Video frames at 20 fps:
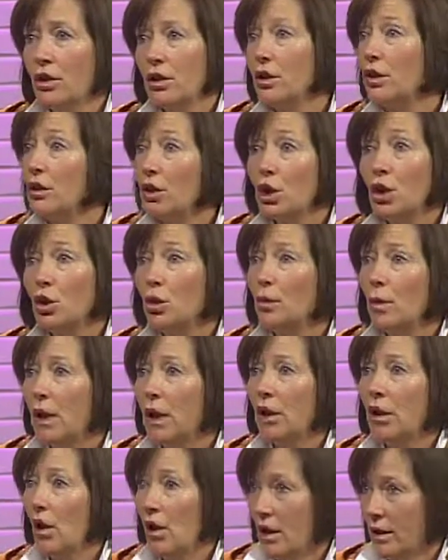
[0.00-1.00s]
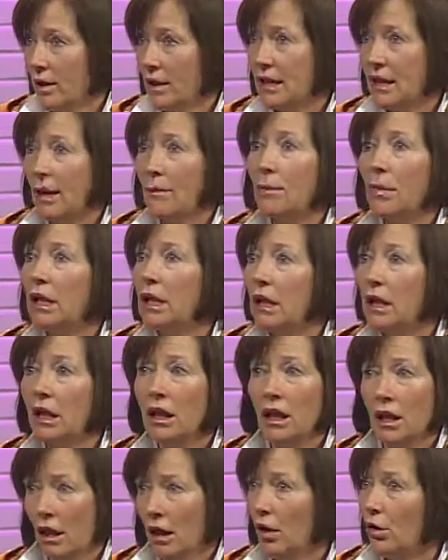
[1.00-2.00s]
the tubing on
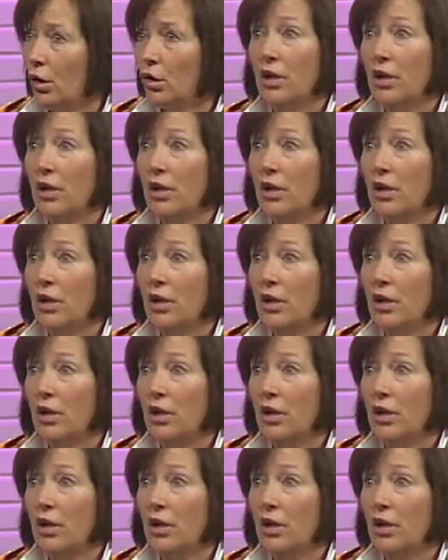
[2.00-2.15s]
somebody uh,